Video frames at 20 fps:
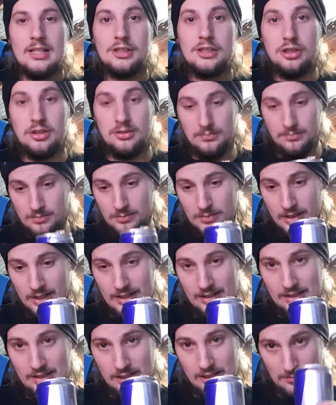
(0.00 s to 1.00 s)
shit.
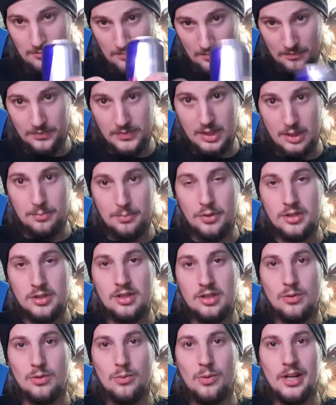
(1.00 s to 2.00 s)
And she
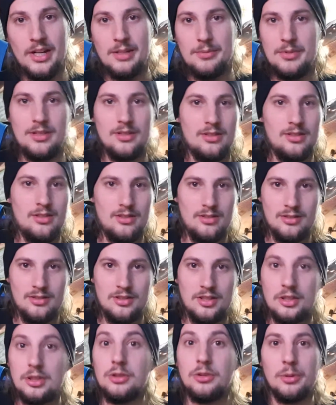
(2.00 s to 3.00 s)
puts it away because
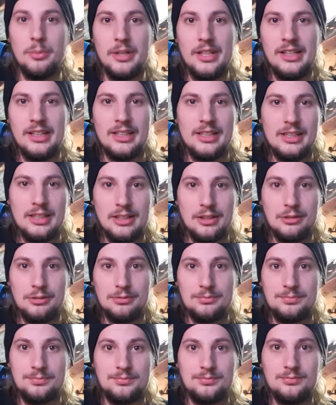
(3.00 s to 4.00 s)
she knew immediately, you
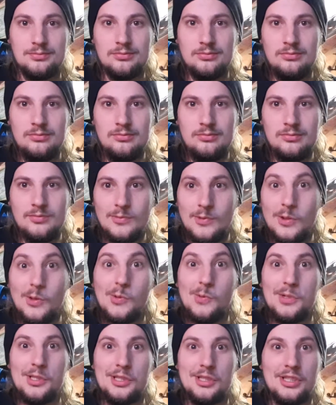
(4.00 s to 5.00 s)
know,
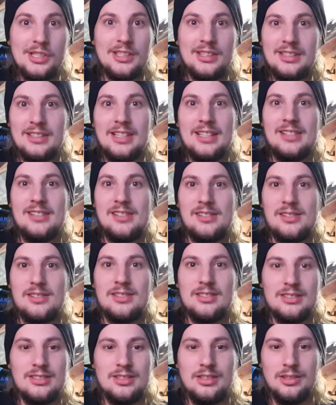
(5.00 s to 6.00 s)
holy shit, that's,
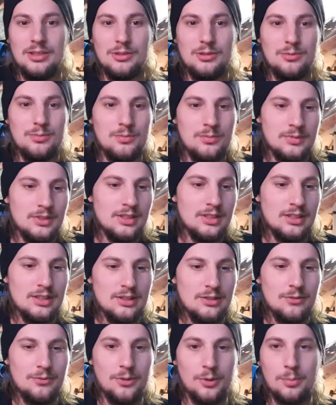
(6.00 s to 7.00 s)
you know,
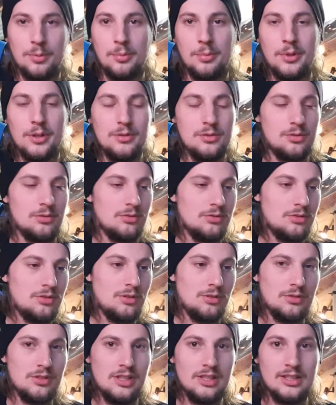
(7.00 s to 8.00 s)
for a proposal.
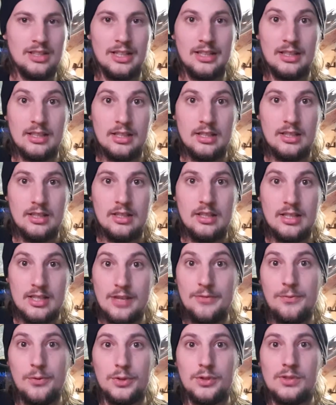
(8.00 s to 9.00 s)
So she's like, is
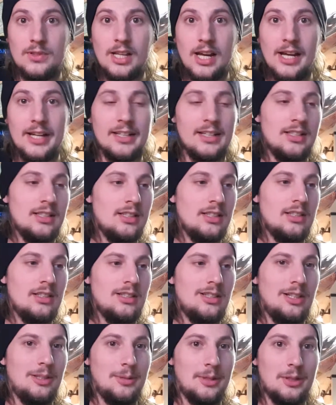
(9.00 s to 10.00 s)
that for tonight?
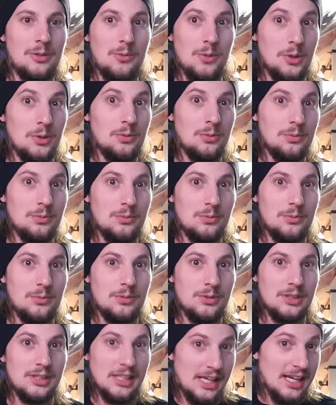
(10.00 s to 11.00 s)
I'm like, well,
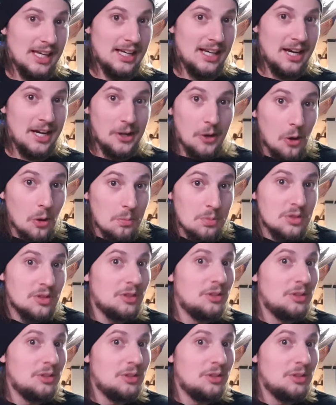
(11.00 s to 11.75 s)
yeah, I hope